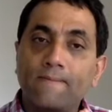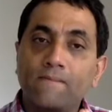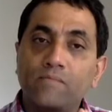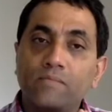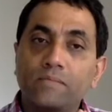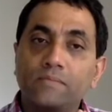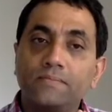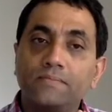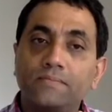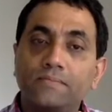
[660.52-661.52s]

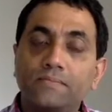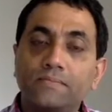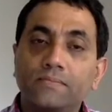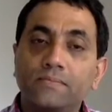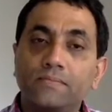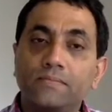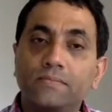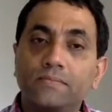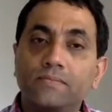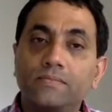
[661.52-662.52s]

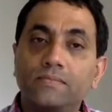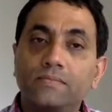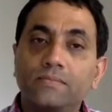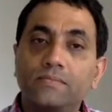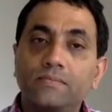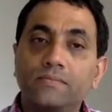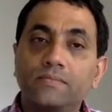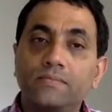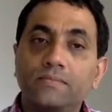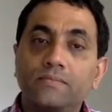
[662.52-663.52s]

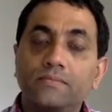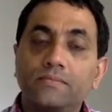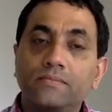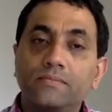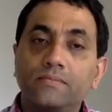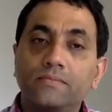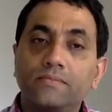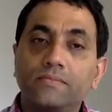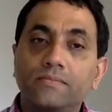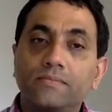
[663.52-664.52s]

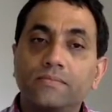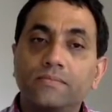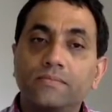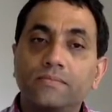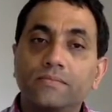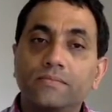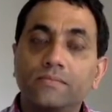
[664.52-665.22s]
The person shown says nothing.